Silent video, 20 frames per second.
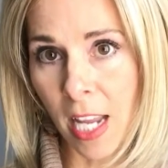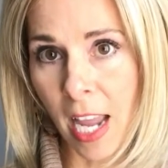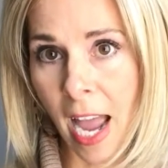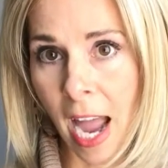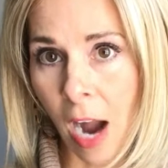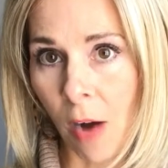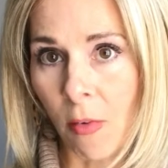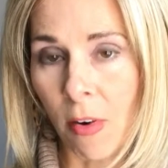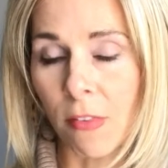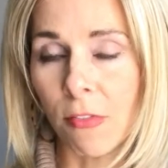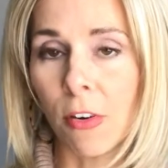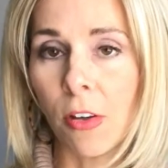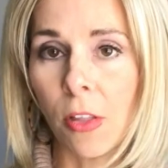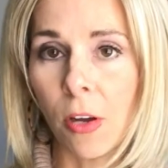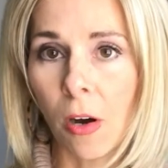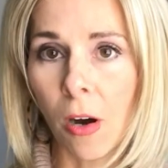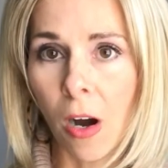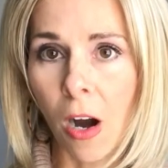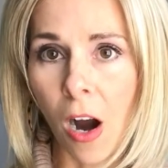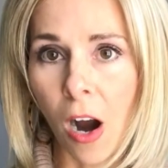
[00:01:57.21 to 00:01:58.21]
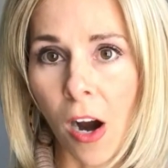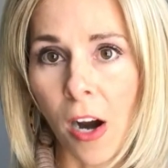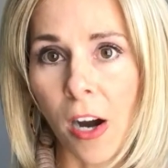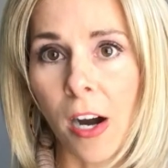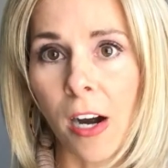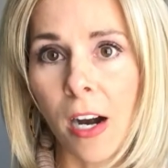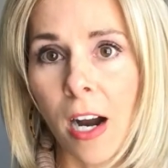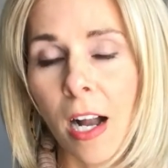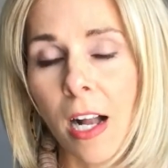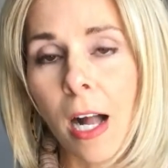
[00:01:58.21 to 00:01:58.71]
However, there
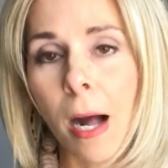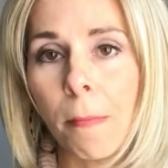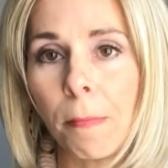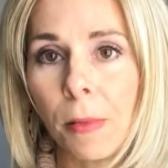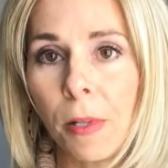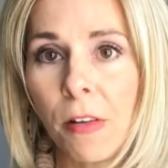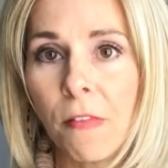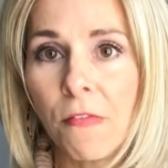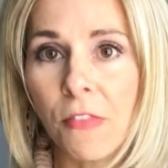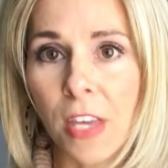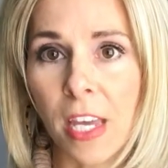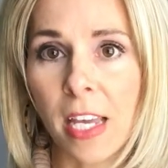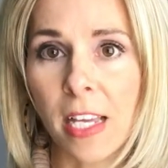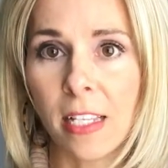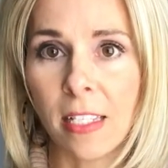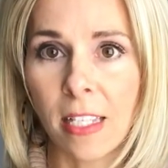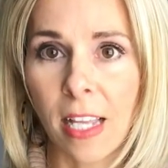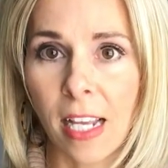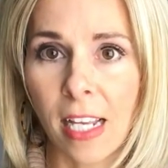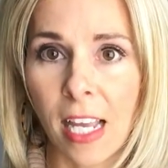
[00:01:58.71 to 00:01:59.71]
are a couple of things I